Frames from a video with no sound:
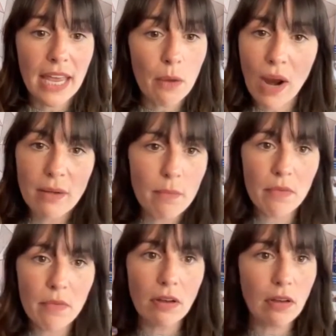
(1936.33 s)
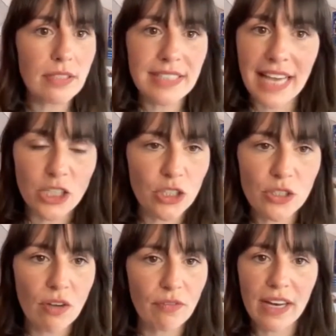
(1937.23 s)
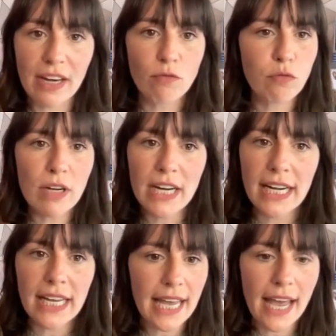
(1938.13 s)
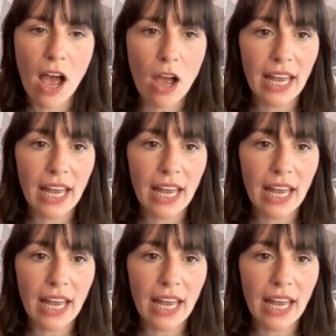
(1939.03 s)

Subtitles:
when sections of it really hit,